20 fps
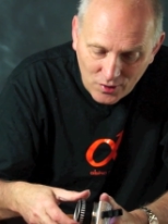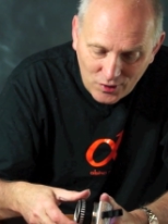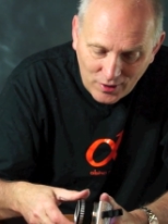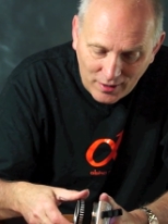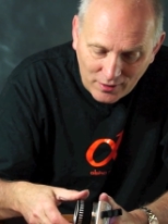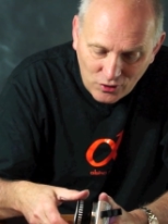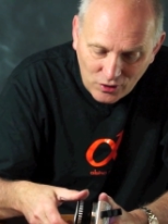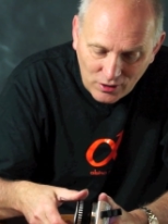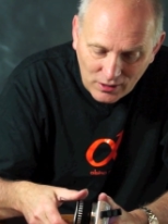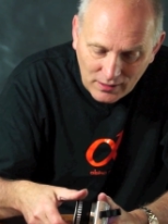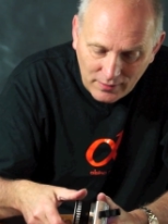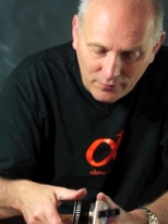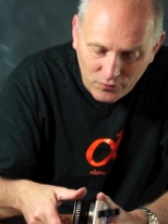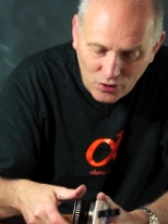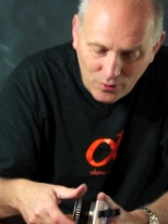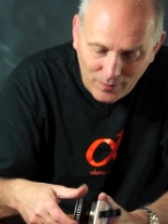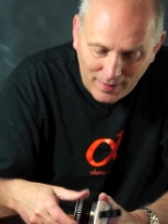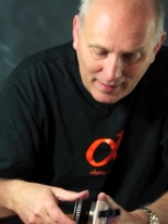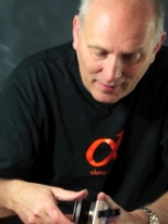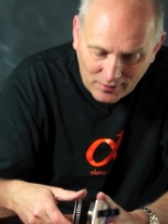this actually
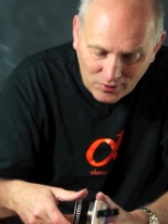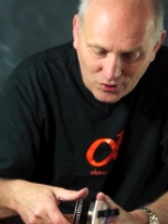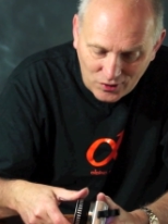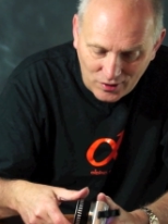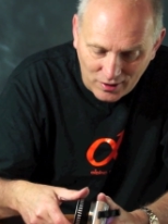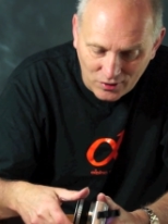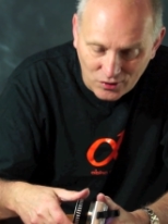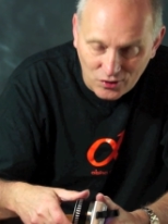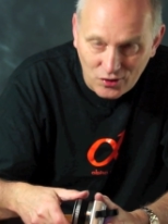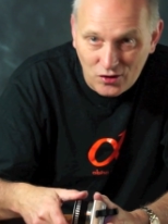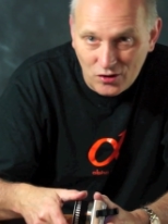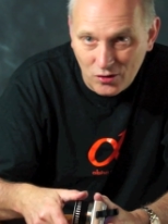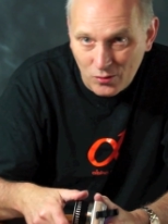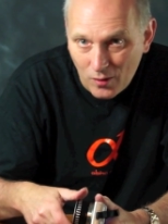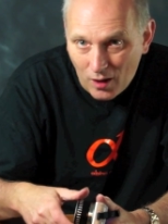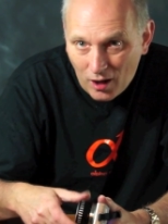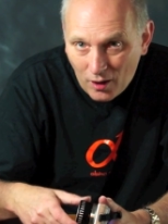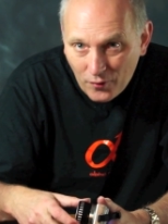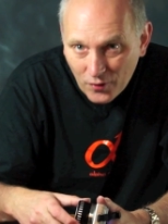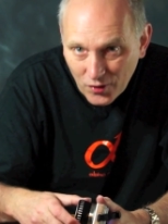gives you access
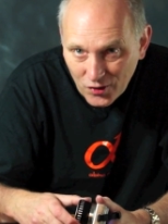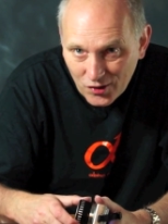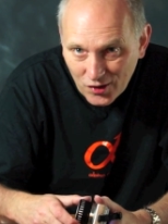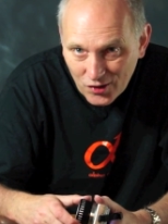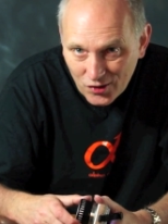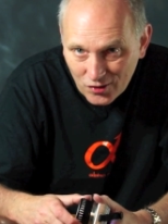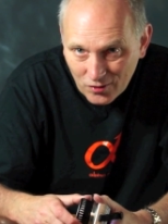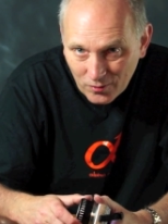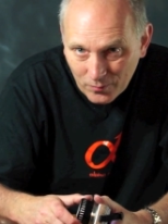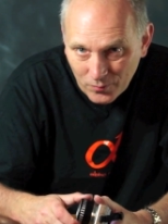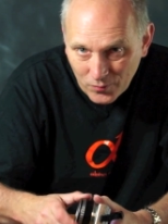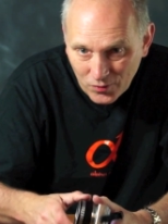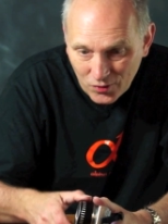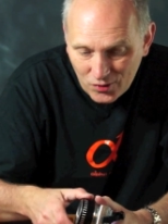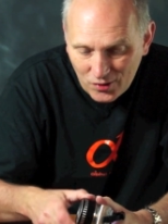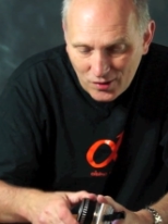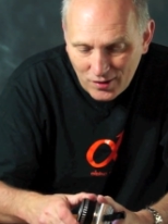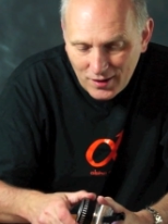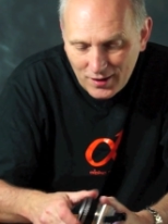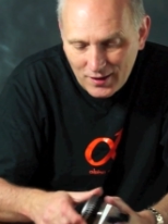to other
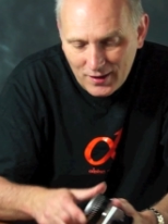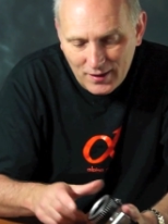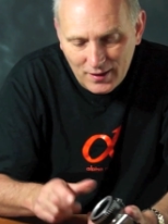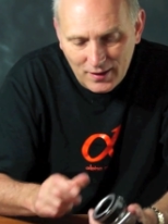systems.